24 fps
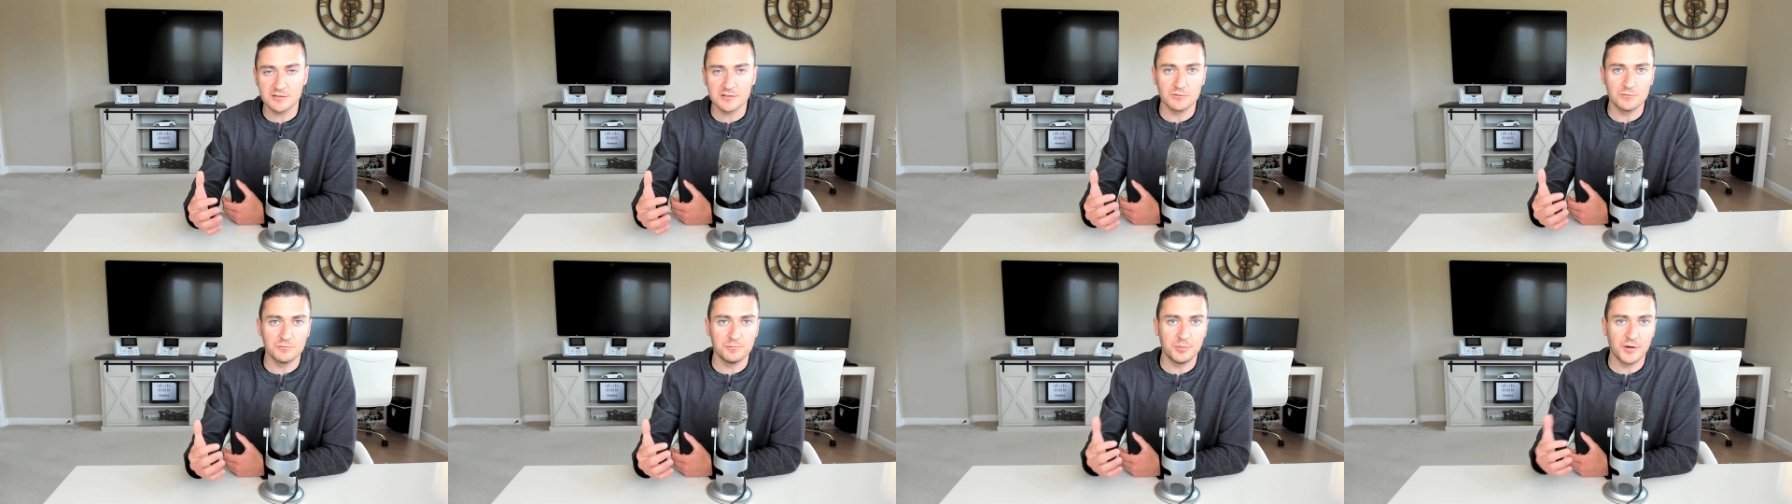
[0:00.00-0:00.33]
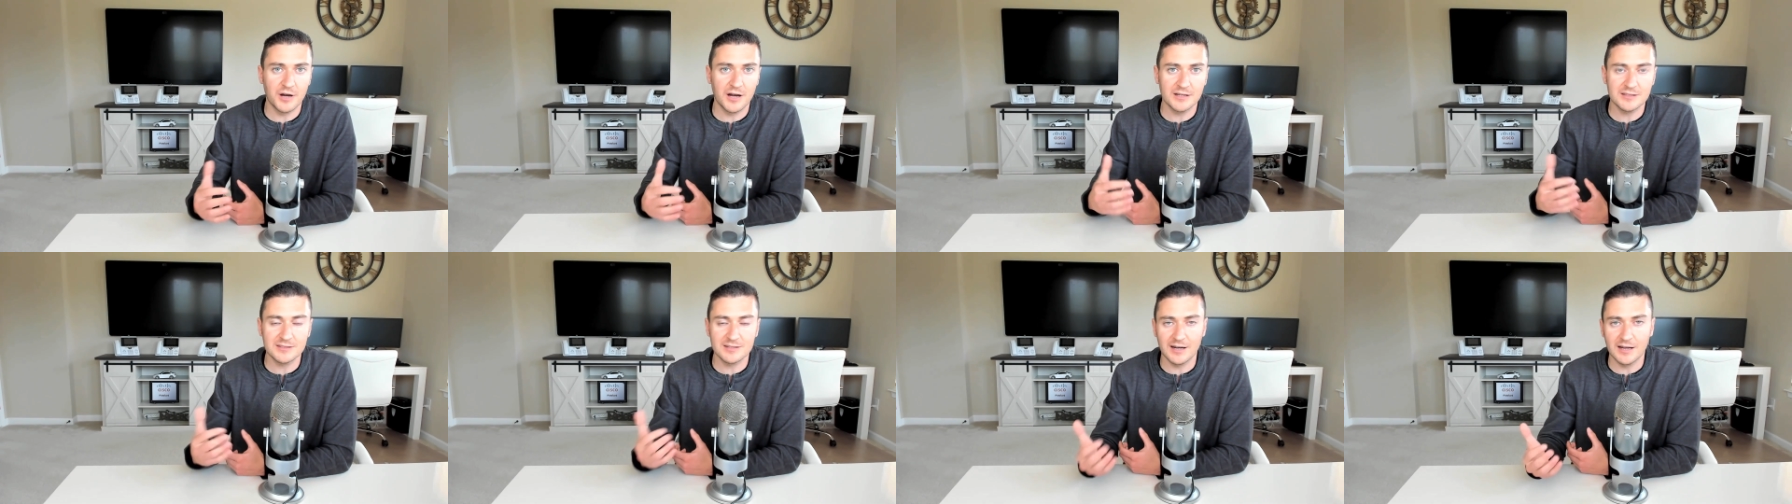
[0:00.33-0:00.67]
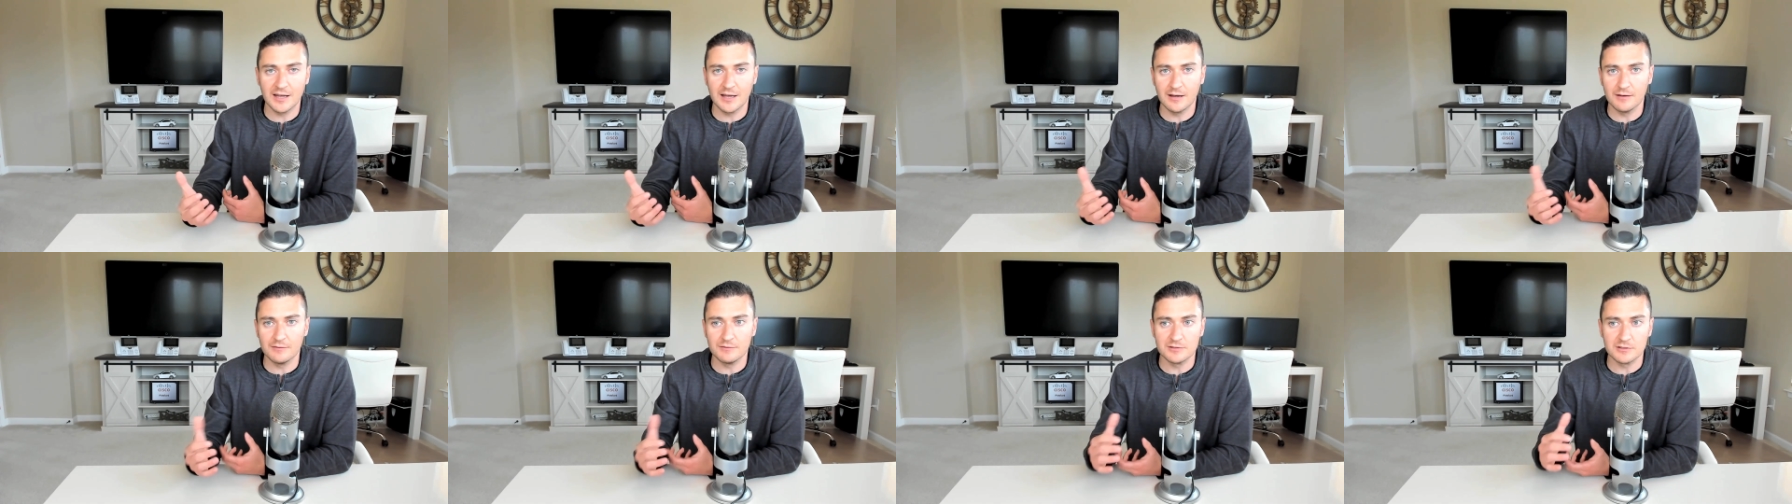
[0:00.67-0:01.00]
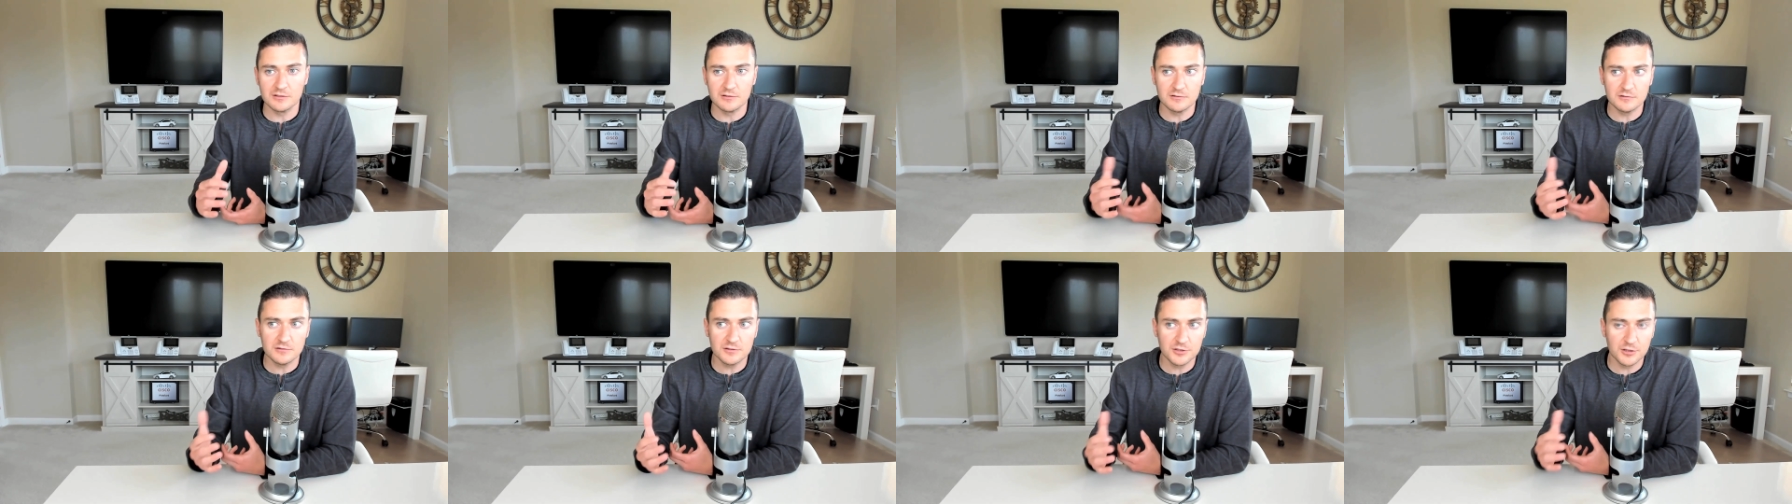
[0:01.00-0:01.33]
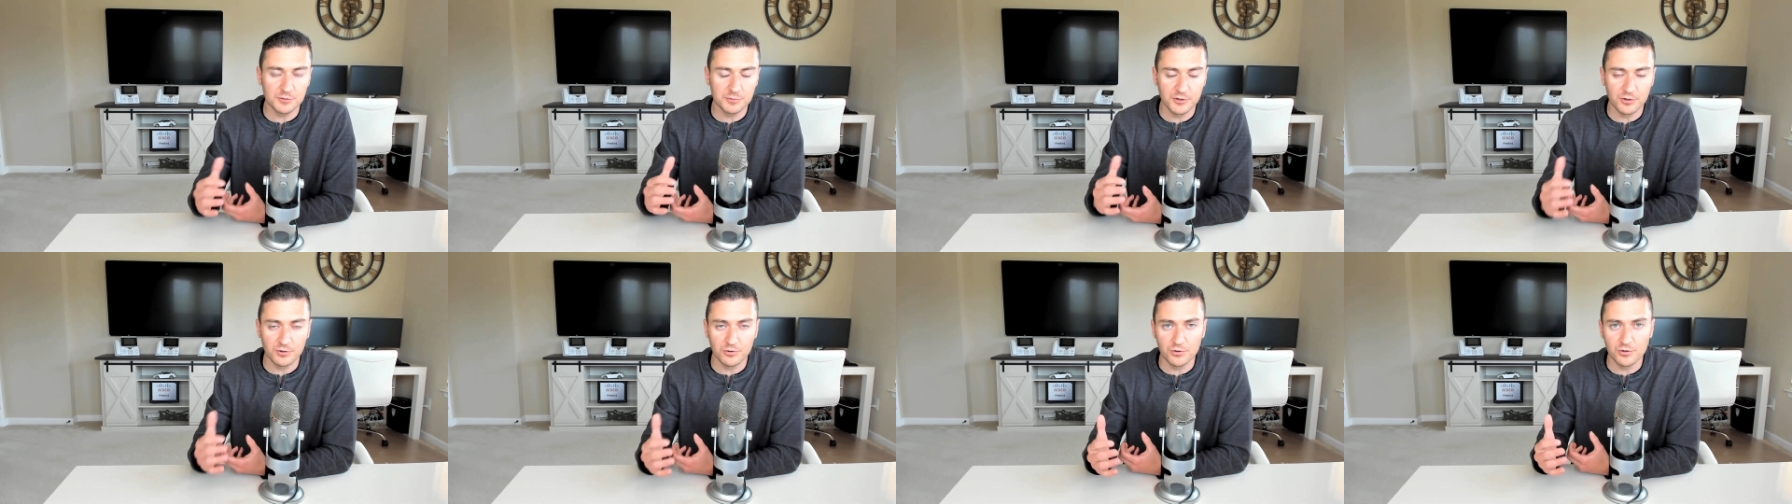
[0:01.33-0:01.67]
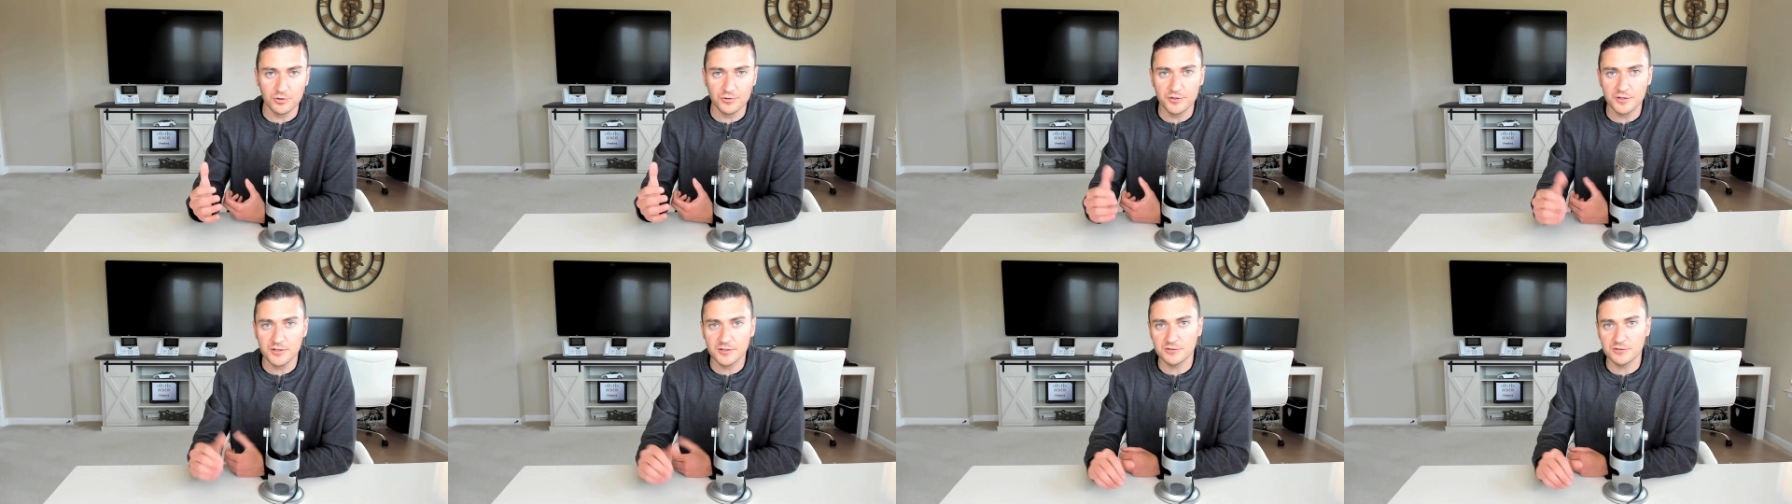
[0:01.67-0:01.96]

The box that I have is a little bit old,